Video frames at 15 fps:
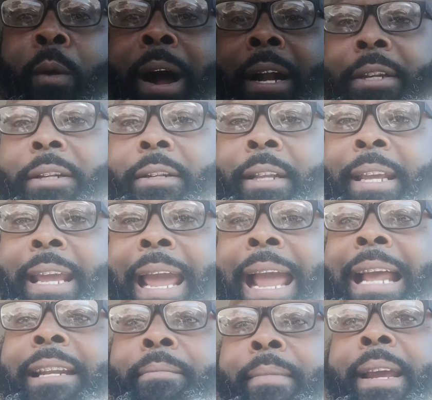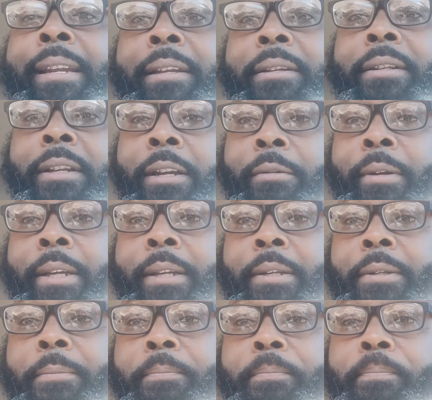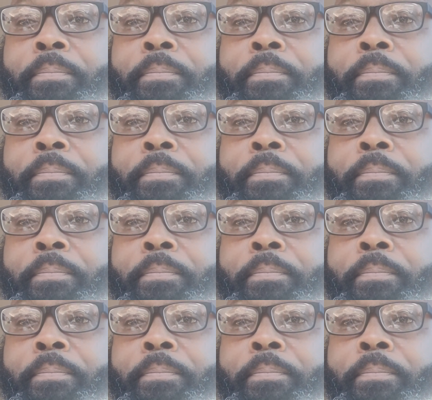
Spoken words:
watch the animated series,